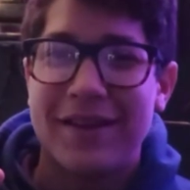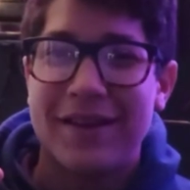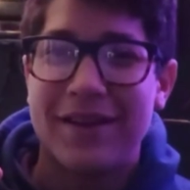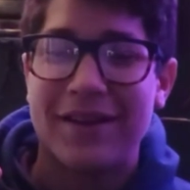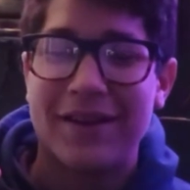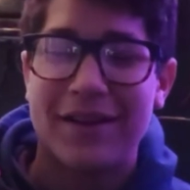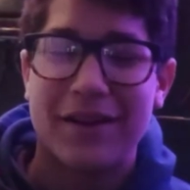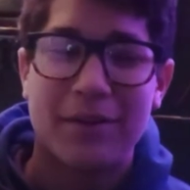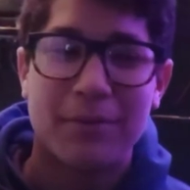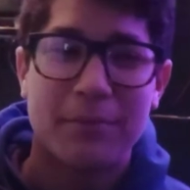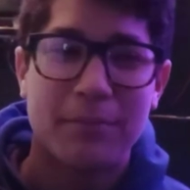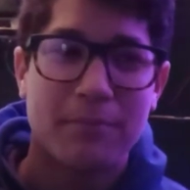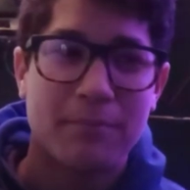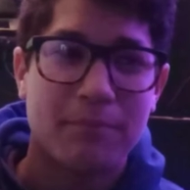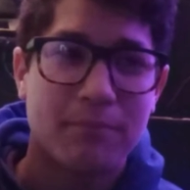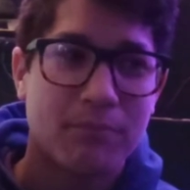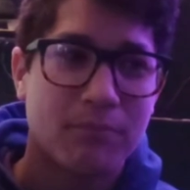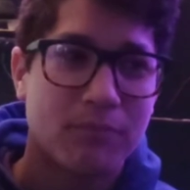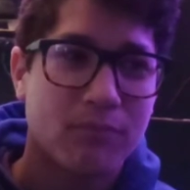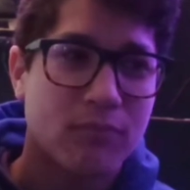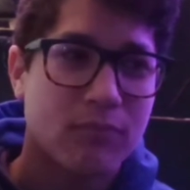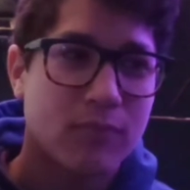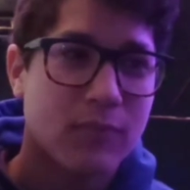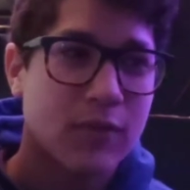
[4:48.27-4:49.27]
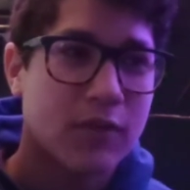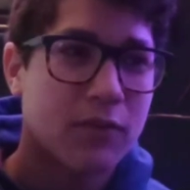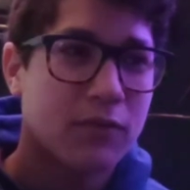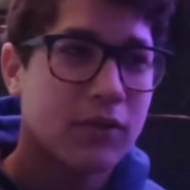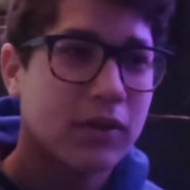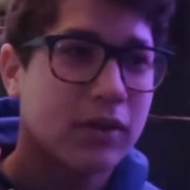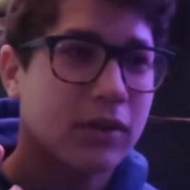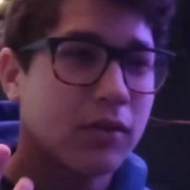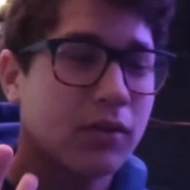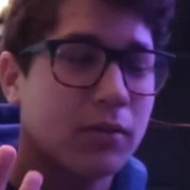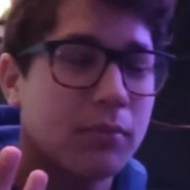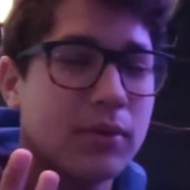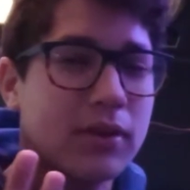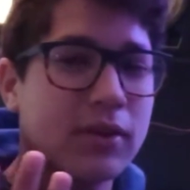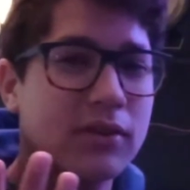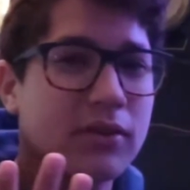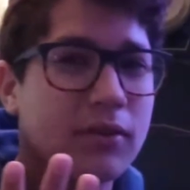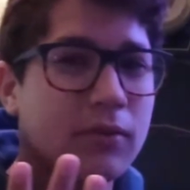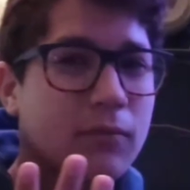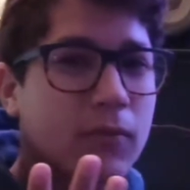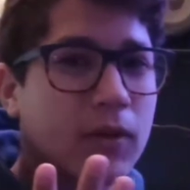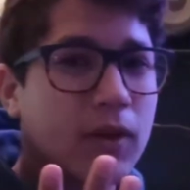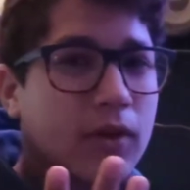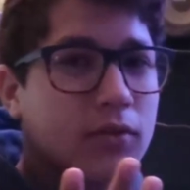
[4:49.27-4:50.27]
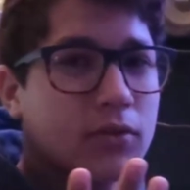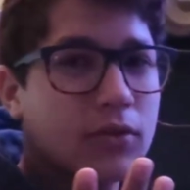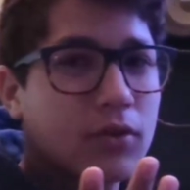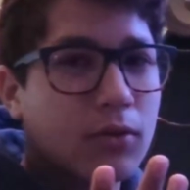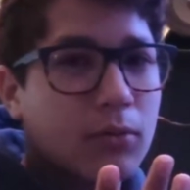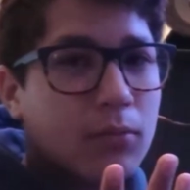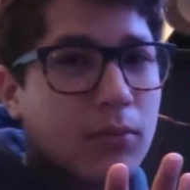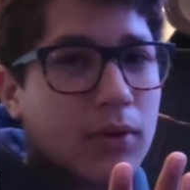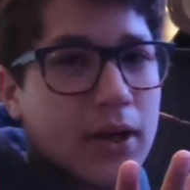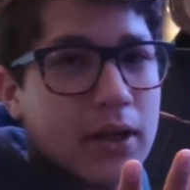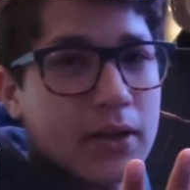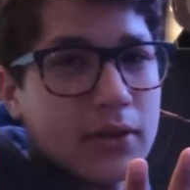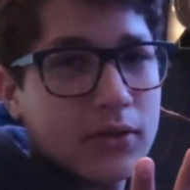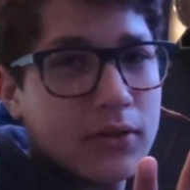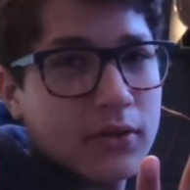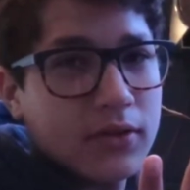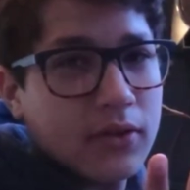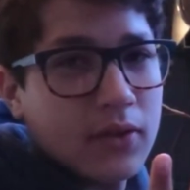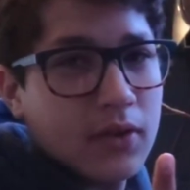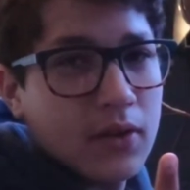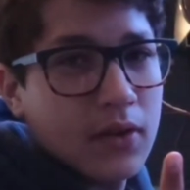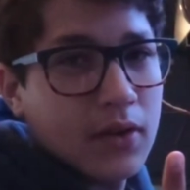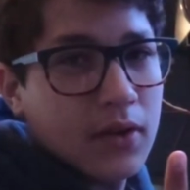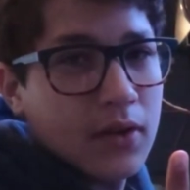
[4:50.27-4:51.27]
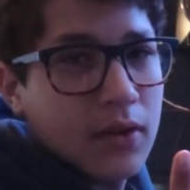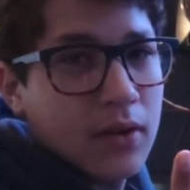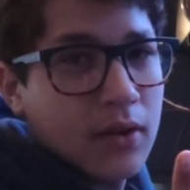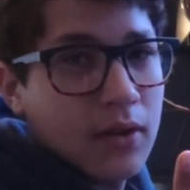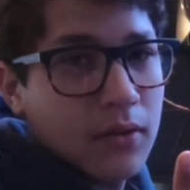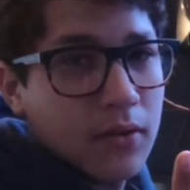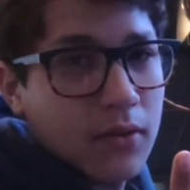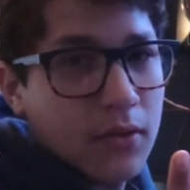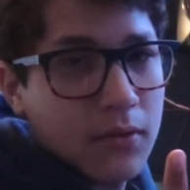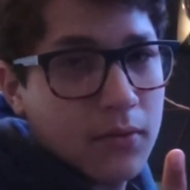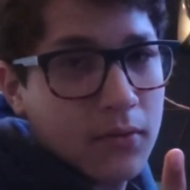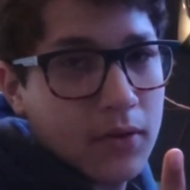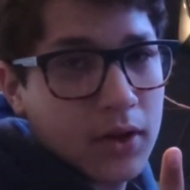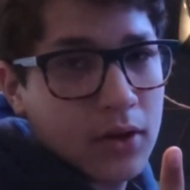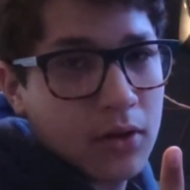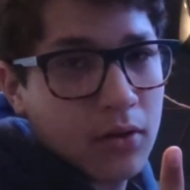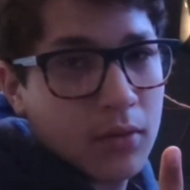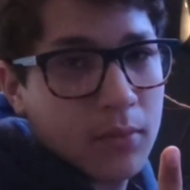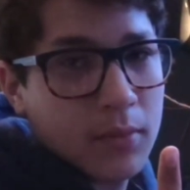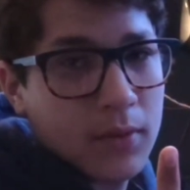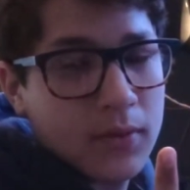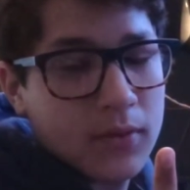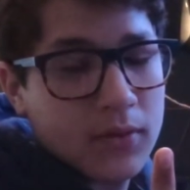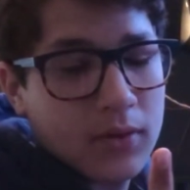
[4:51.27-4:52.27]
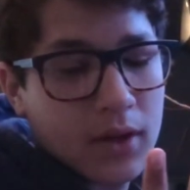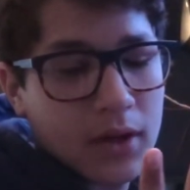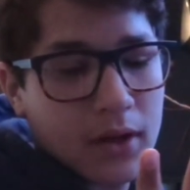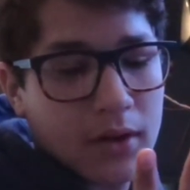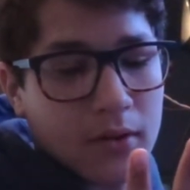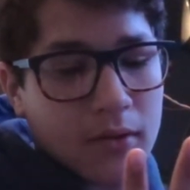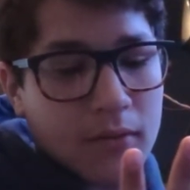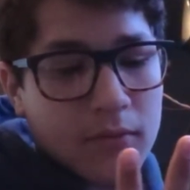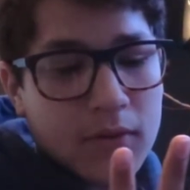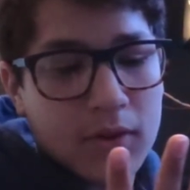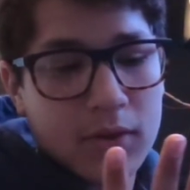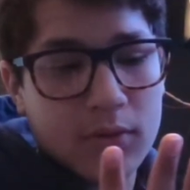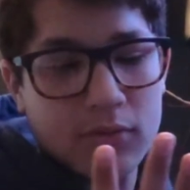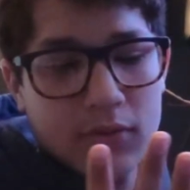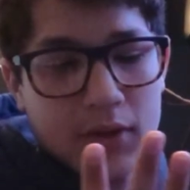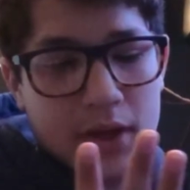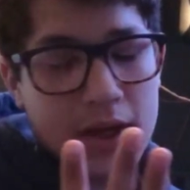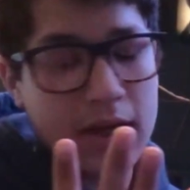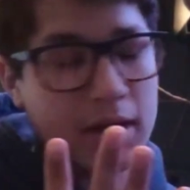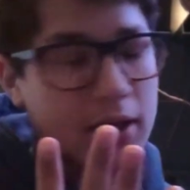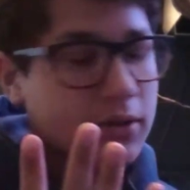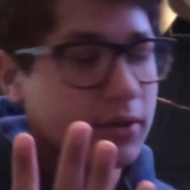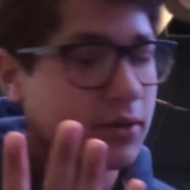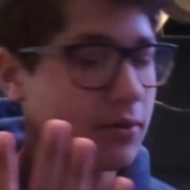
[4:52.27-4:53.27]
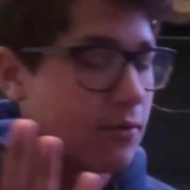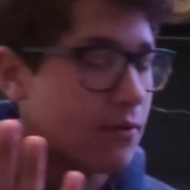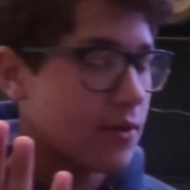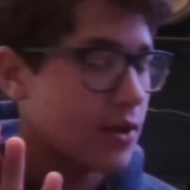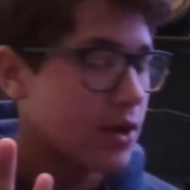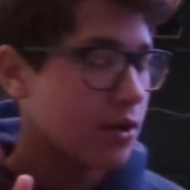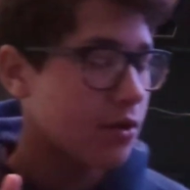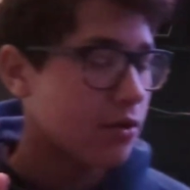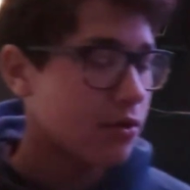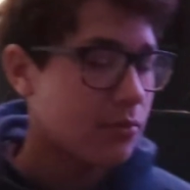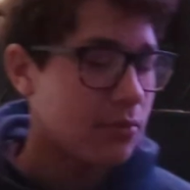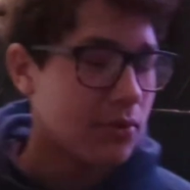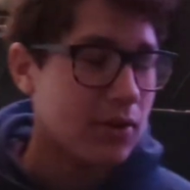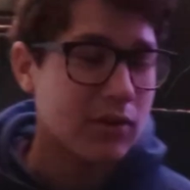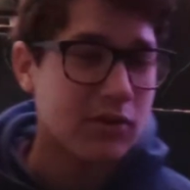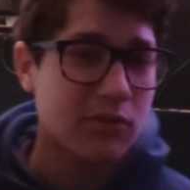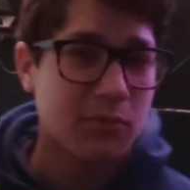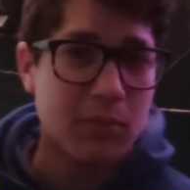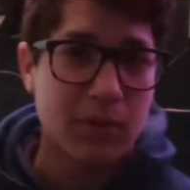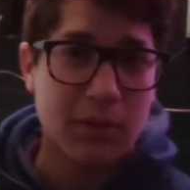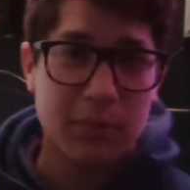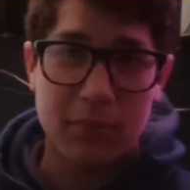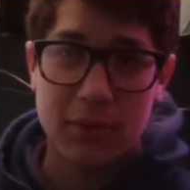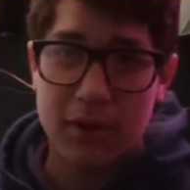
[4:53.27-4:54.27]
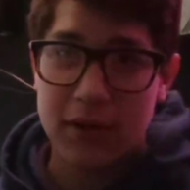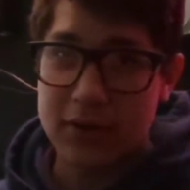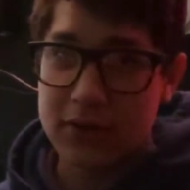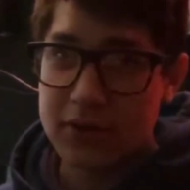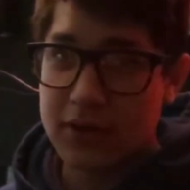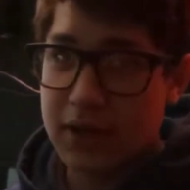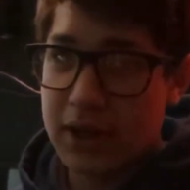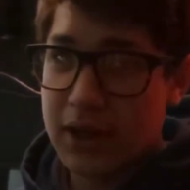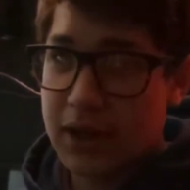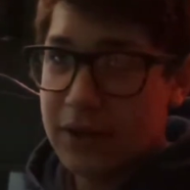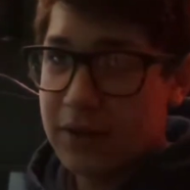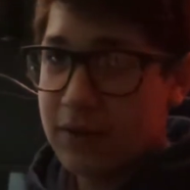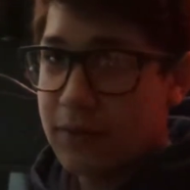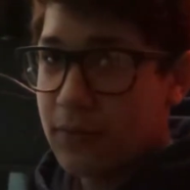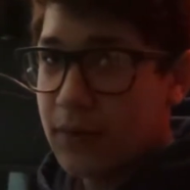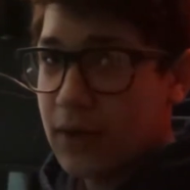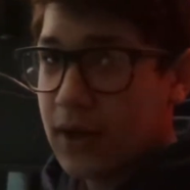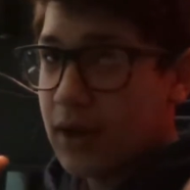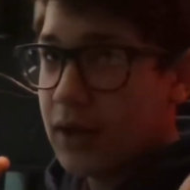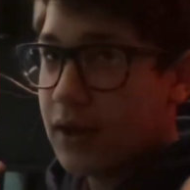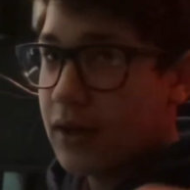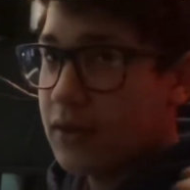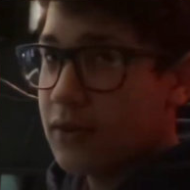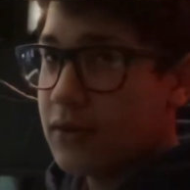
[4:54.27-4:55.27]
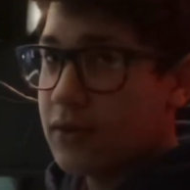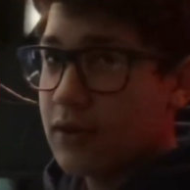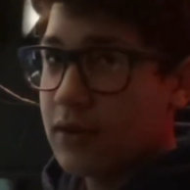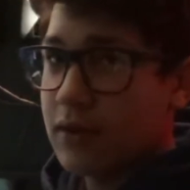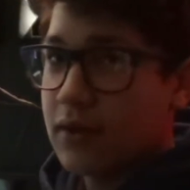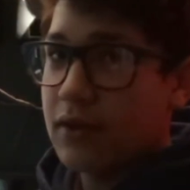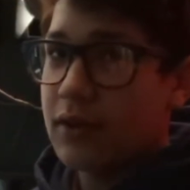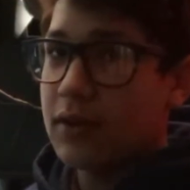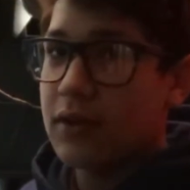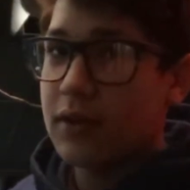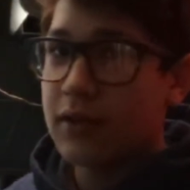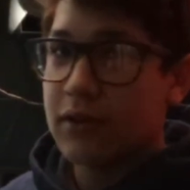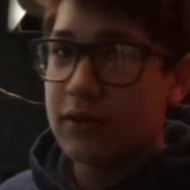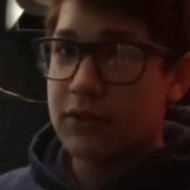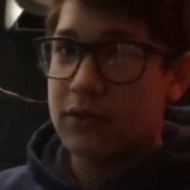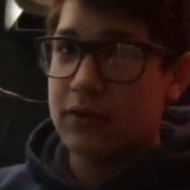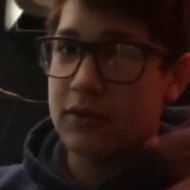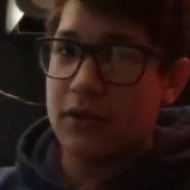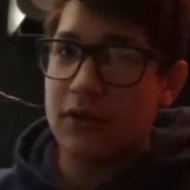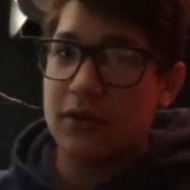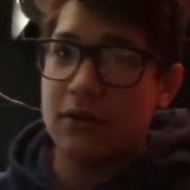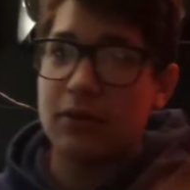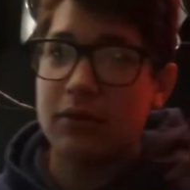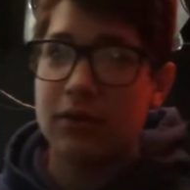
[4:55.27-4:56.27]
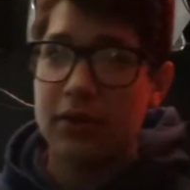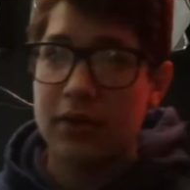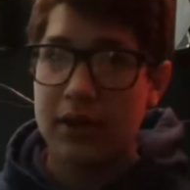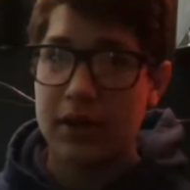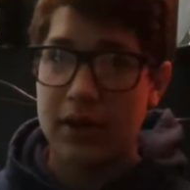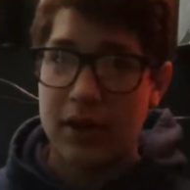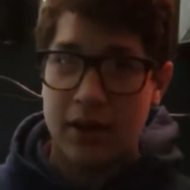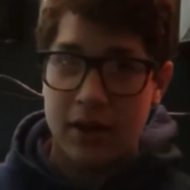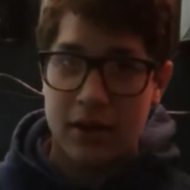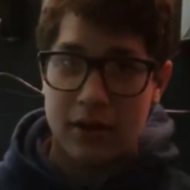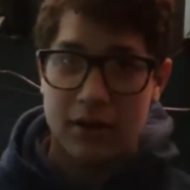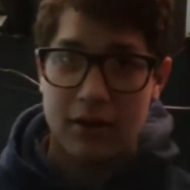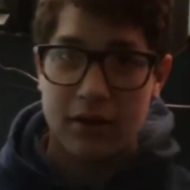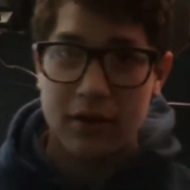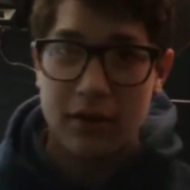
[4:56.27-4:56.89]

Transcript: The Vickery Beast Adventure Awaits, the Vickery Beast Tech Reviews, and the Vickery Beast Beatboxing at its finest. So, yeah.